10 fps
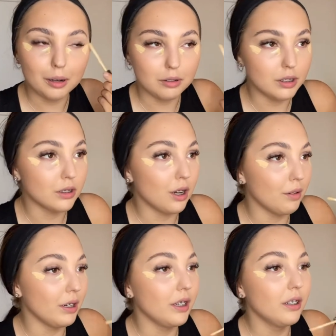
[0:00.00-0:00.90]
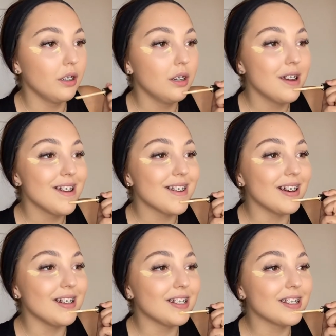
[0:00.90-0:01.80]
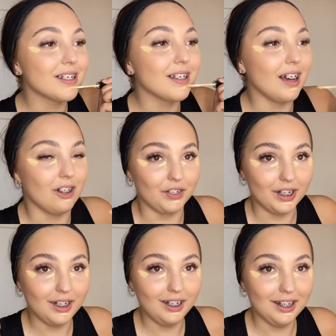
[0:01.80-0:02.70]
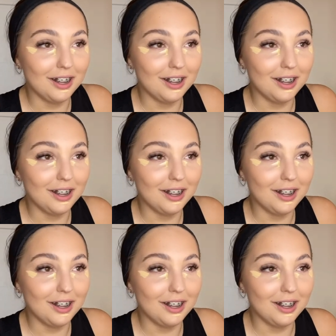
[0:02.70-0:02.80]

else is going, that is scary.